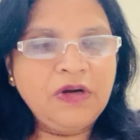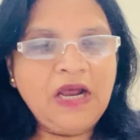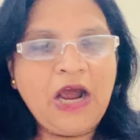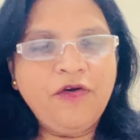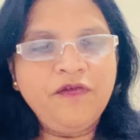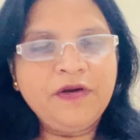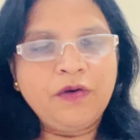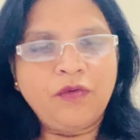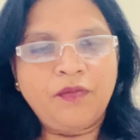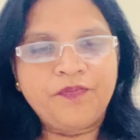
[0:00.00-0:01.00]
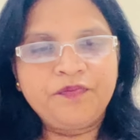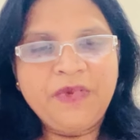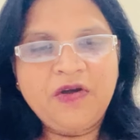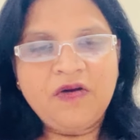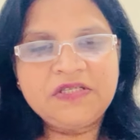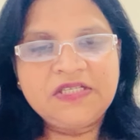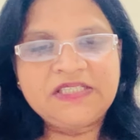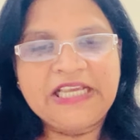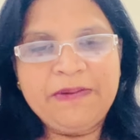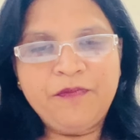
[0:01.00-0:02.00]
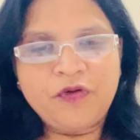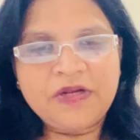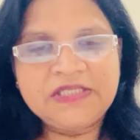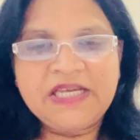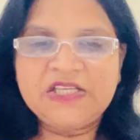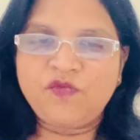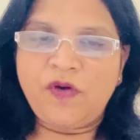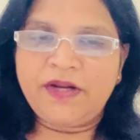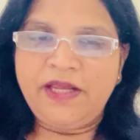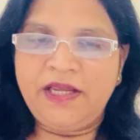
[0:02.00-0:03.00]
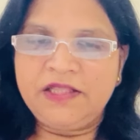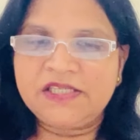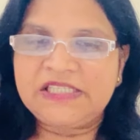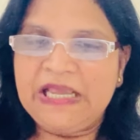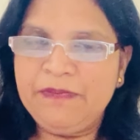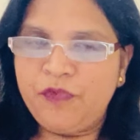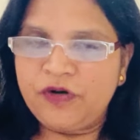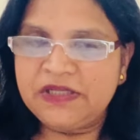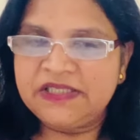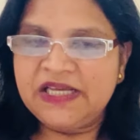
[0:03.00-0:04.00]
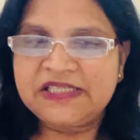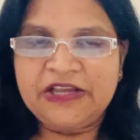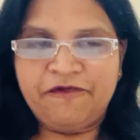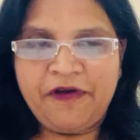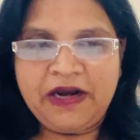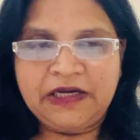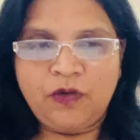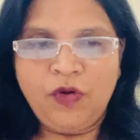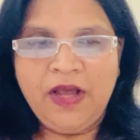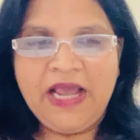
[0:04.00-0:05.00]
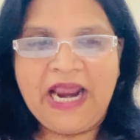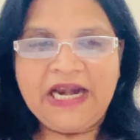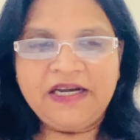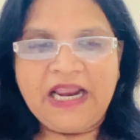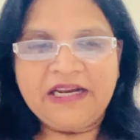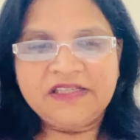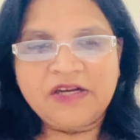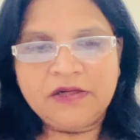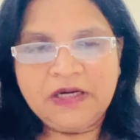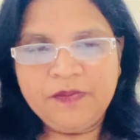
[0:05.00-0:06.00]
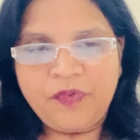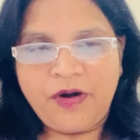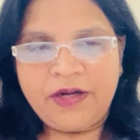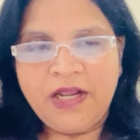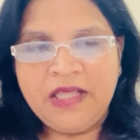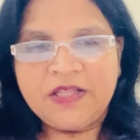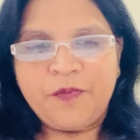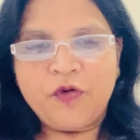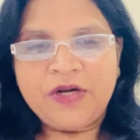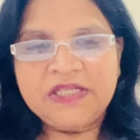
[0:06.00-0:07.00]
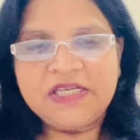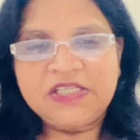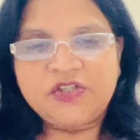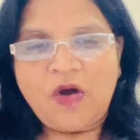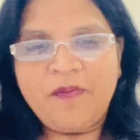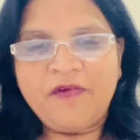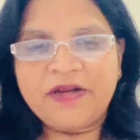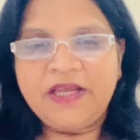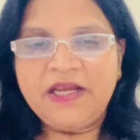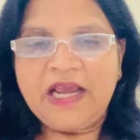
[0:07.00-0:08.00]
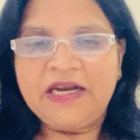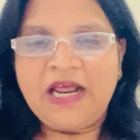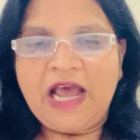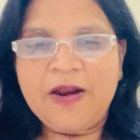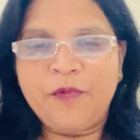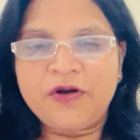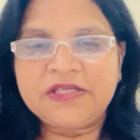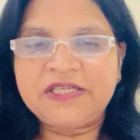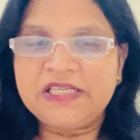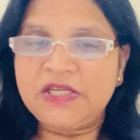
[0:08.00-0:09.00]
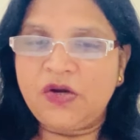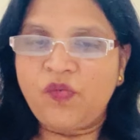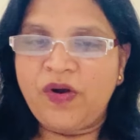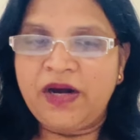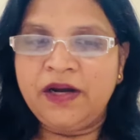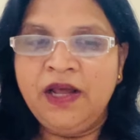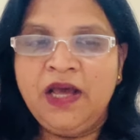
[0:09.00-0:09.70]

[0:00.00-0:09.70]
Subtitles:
How do we know? Because the same potency is working, the same potency is effective, and at a certain point the potency stops working and higher potency is required.